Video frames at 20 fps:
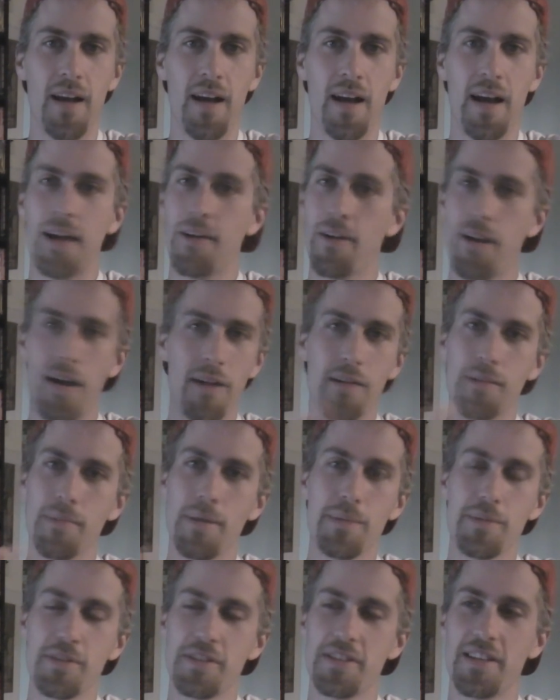I
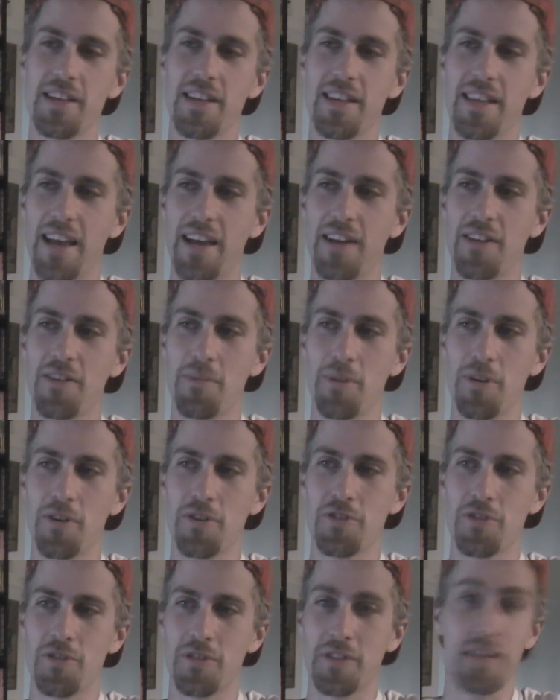remember seeing that
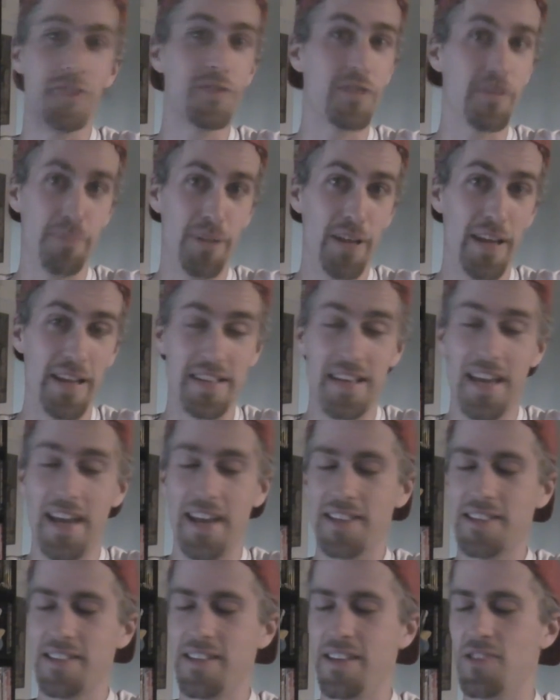commercial because I used to play
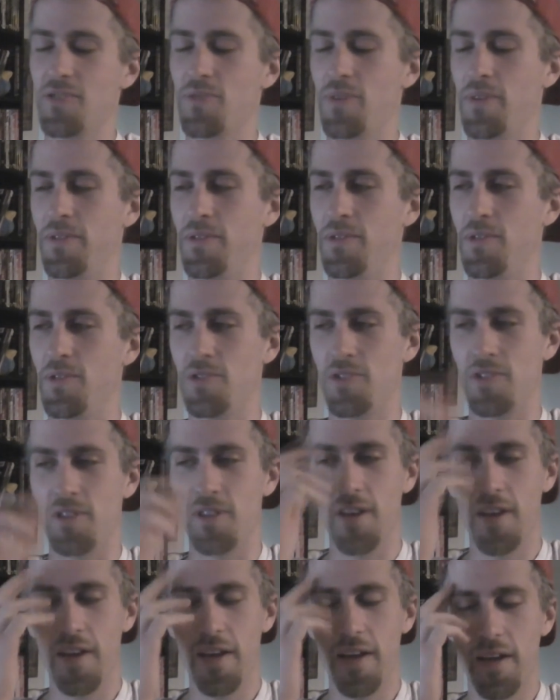Dance Dance Revolution